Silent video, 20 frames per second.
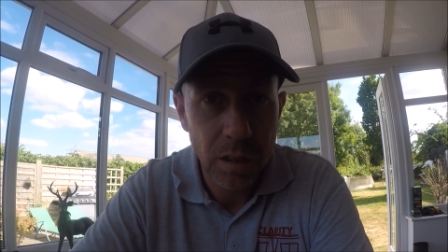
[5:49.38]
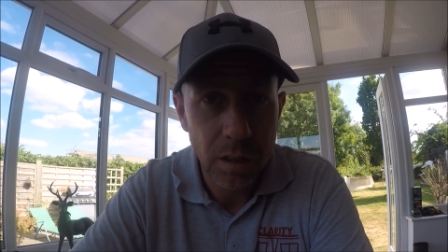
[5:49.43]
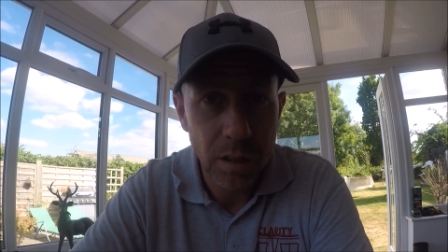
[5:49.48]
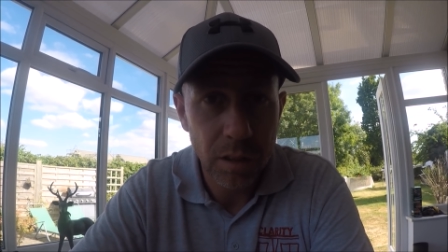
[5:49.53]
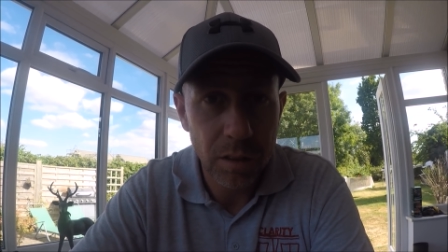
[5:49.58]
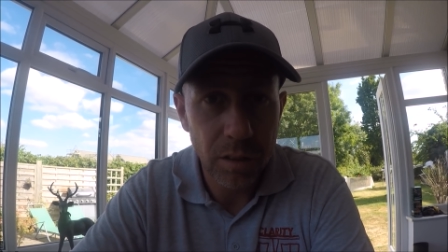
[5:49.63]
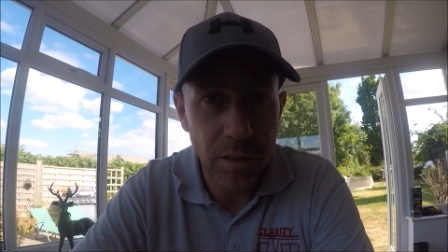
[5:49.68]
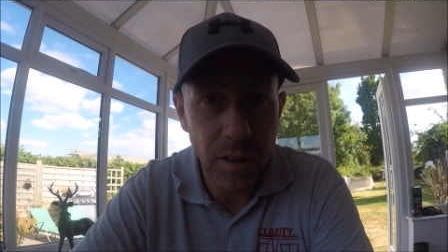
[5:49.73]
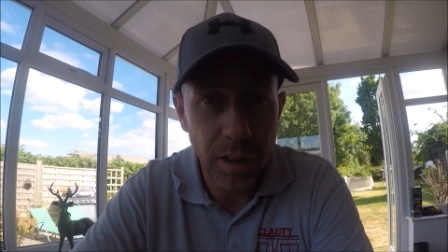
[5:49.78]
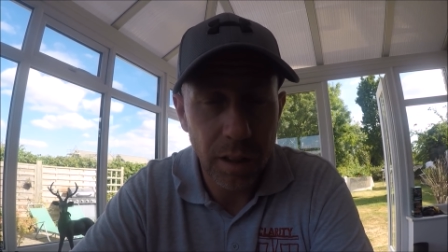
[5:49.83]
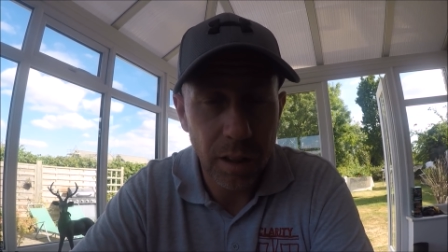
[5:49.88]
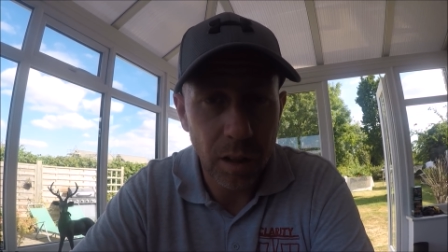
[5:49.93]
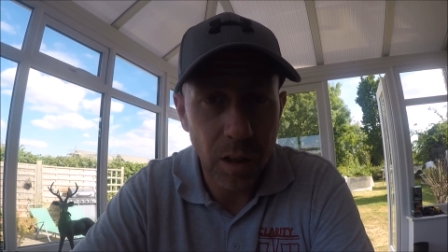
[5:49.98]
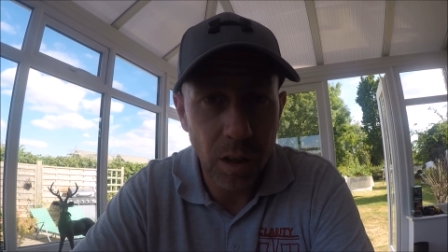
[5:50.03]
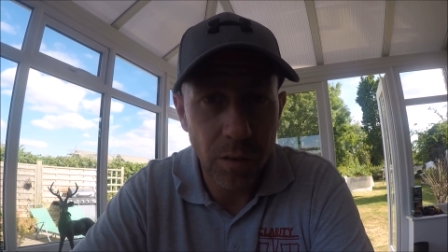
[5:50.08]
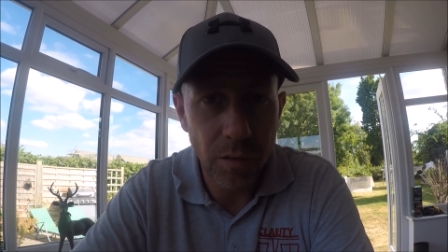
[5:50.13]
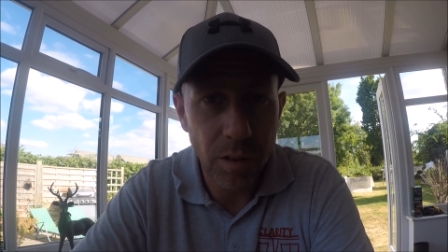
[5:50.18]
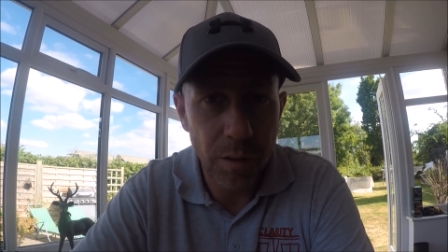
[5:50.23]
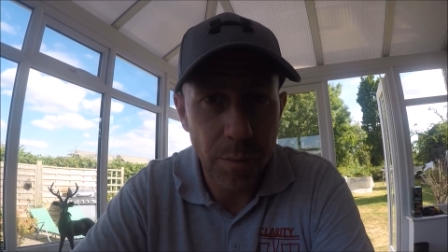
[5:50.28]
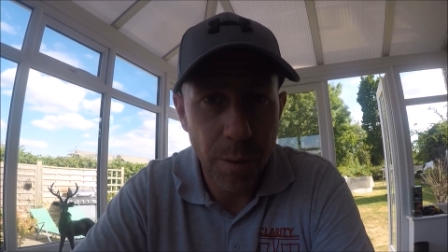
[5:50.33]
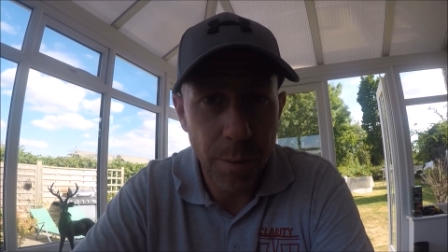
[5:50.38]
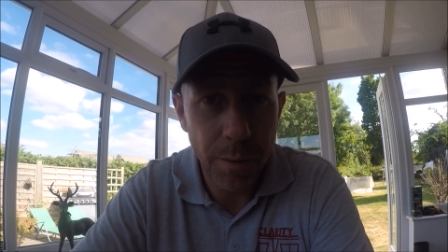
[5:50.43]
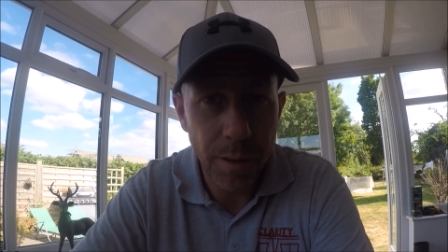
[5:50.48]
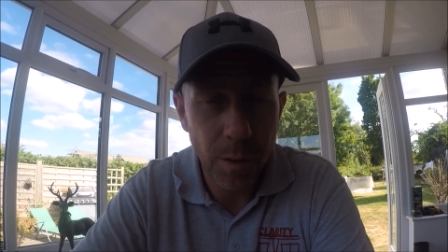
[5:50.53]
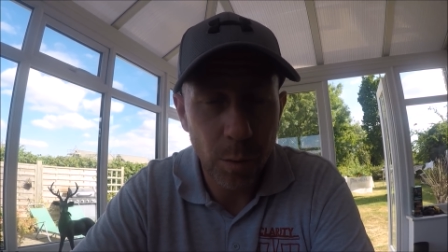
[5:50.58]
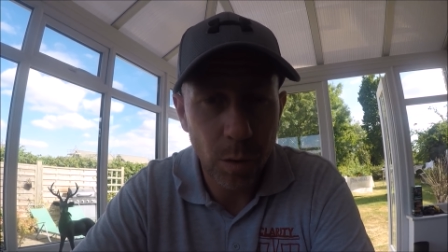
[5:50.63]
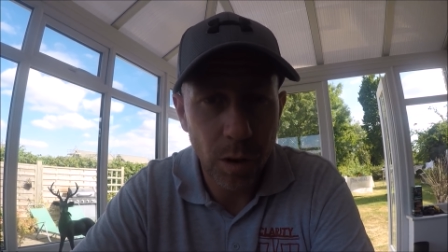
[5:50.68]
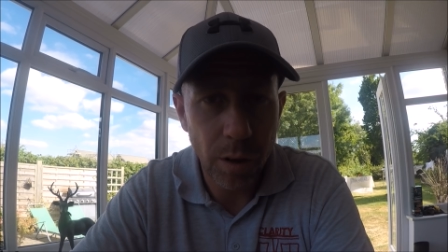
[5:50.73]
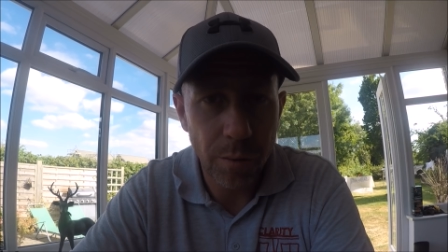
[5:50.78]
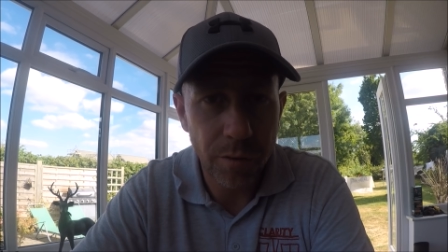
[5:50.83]
as I say, I can't really remember. They
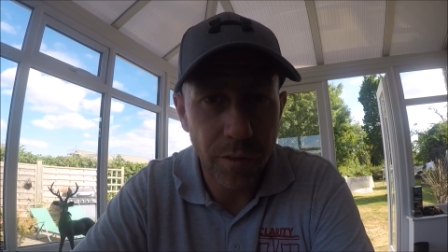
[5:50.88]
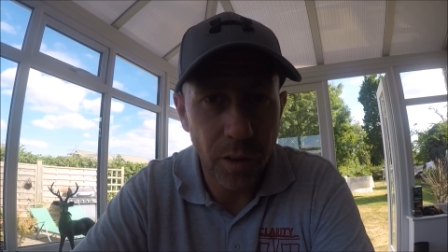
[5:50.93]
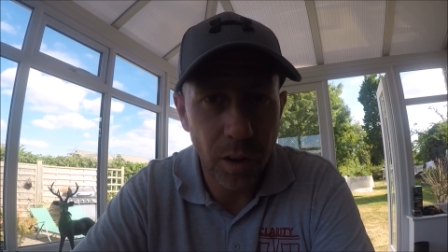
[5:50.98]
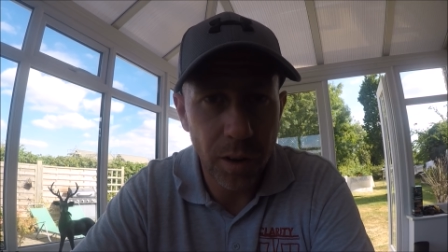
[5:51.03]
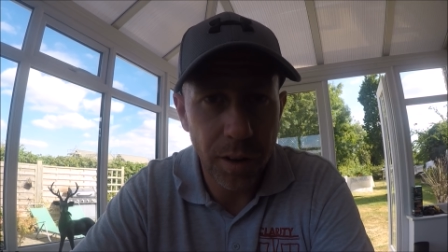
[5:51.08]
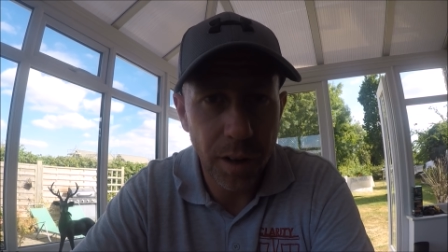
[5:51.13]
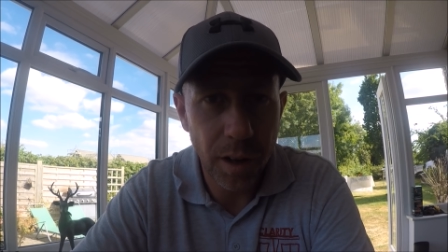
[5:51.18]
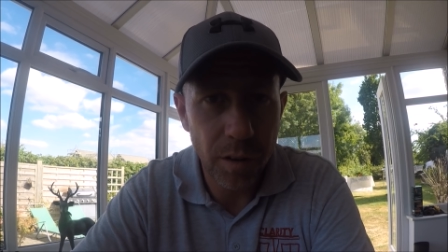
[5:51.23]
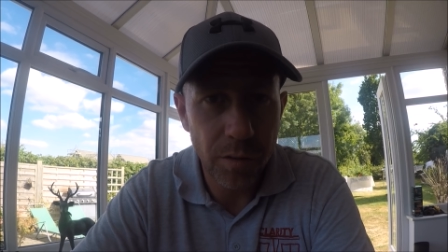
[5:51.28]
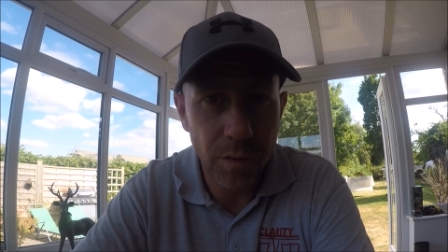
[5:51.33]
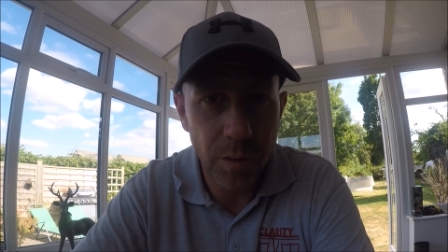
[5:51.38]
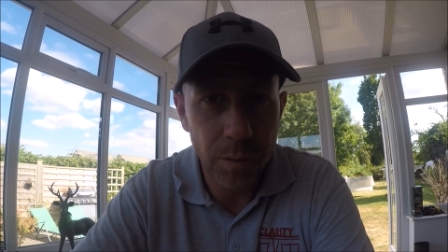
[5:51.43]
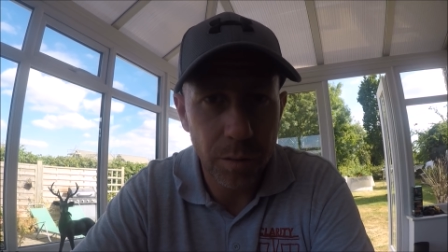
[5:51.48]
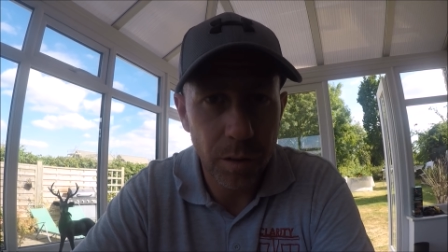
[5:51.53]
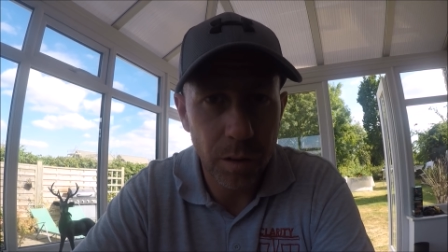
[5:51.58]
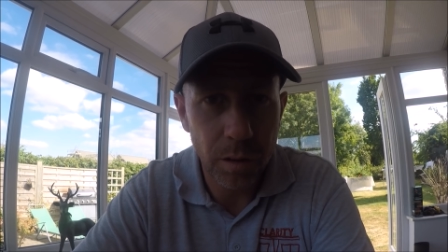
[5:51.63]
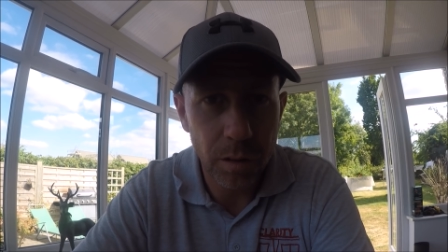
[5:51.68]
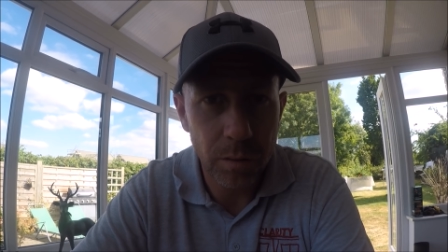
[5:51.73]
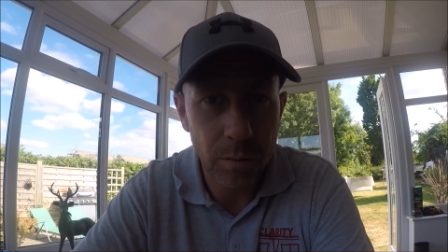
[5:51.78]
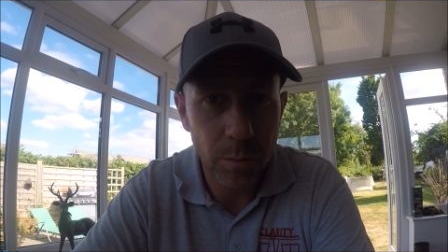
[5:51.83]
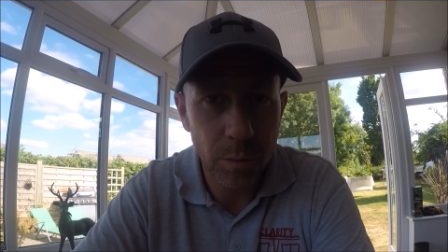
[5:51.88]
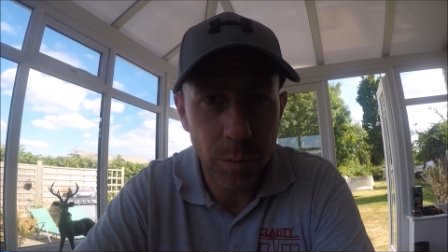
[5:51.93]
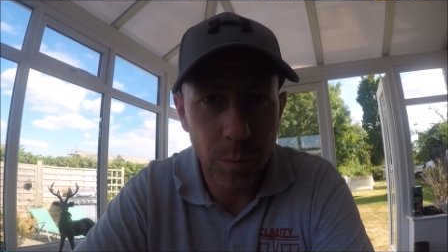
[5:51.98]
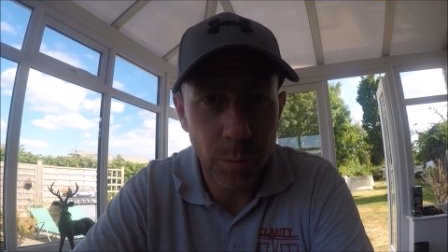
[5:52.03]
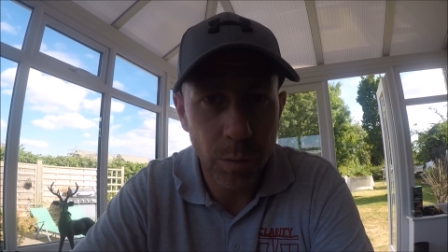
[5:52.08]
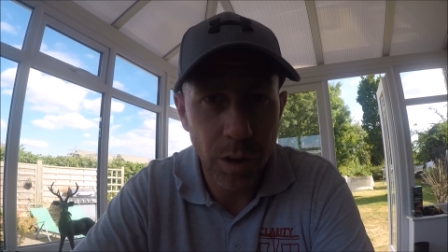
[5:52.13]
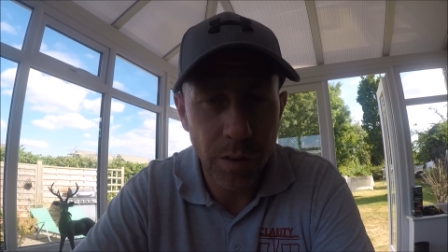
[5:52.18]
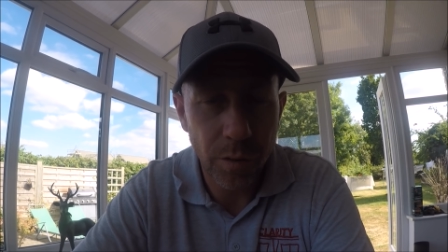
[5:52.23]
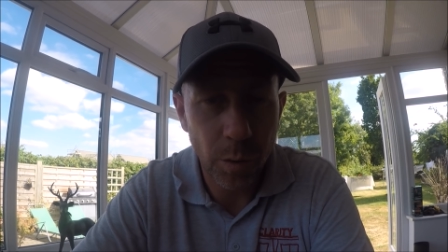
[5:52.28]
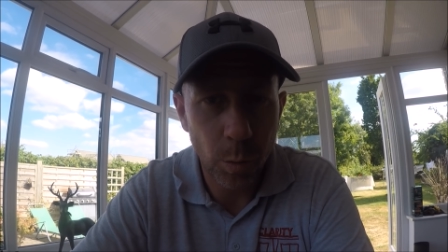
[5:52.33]
all come flying over
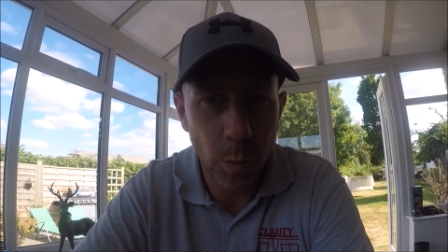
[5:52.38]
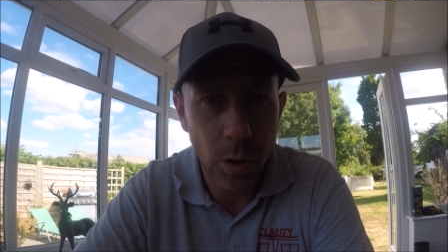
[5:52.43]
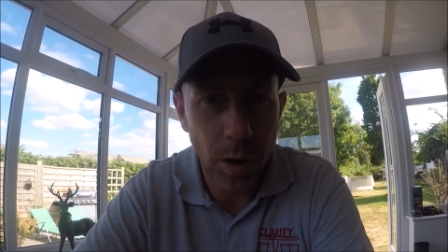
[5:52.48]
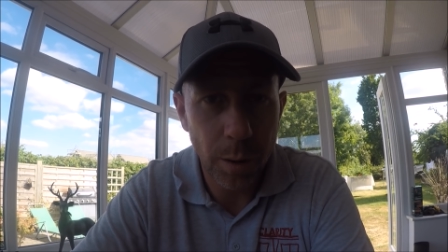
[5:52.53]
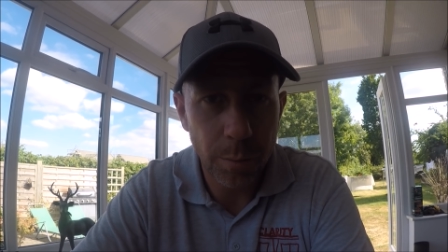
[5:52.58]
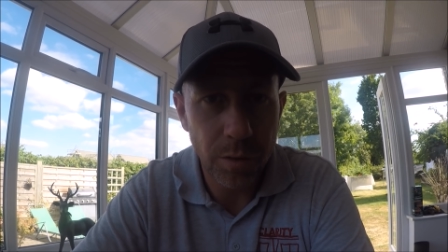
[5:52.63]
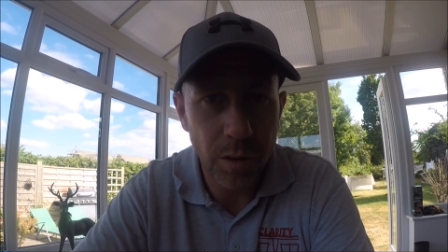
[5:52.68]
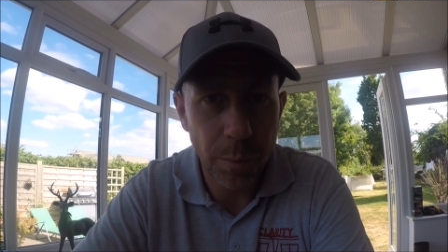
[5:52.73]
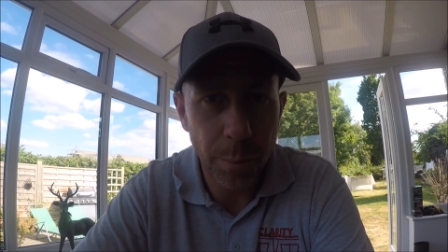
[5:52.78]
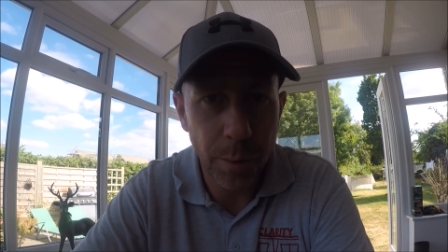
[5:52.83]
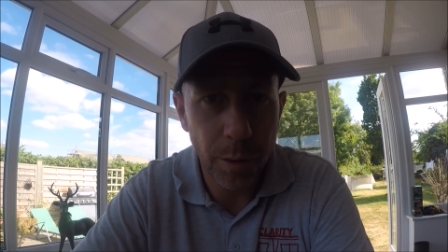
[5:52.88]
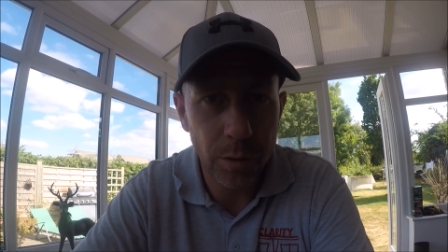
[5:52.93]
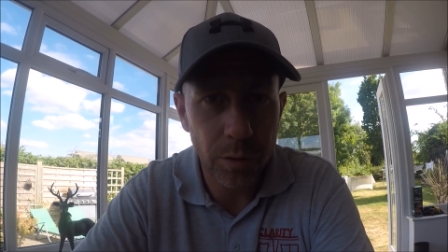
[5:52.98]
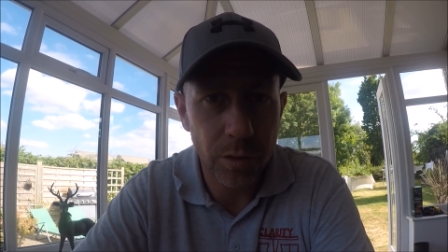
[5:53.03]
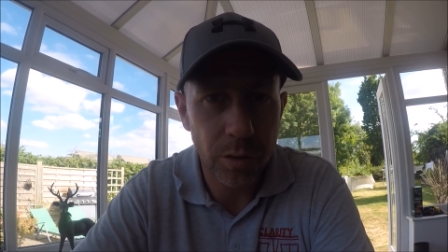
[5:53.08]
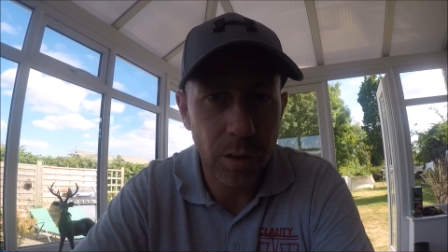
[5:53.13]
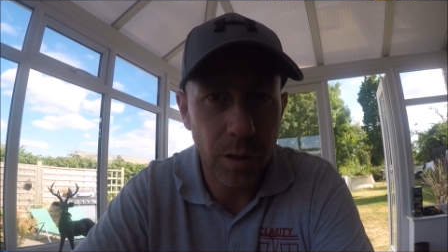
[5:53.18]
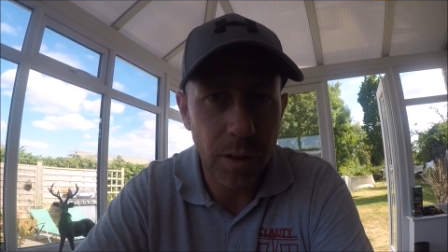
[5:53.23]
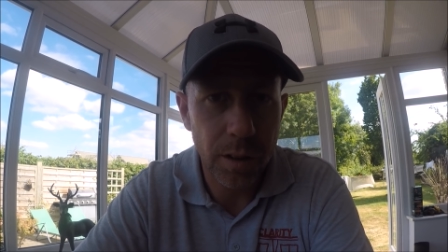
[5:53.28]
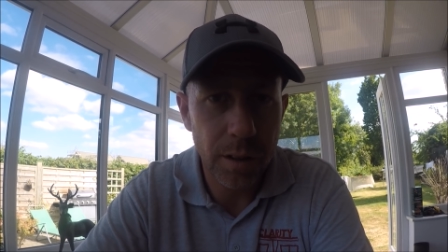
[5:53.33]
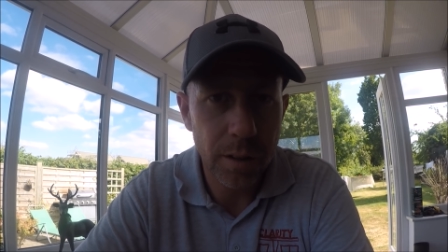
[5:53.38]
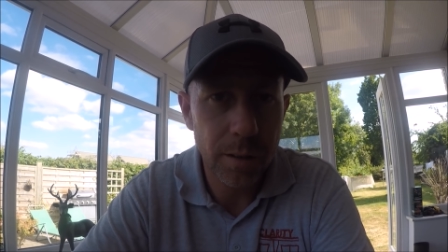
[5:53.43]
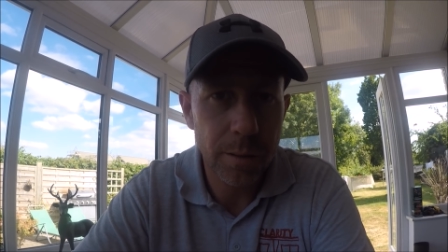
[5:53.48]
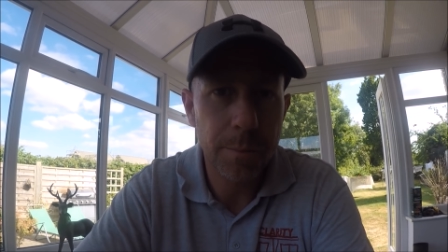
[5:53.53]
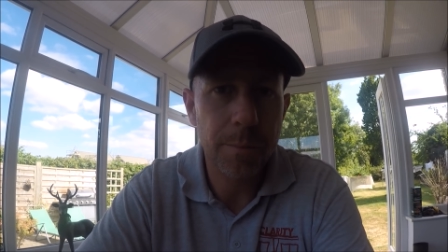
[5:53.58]
whenever I walk up to the pond side.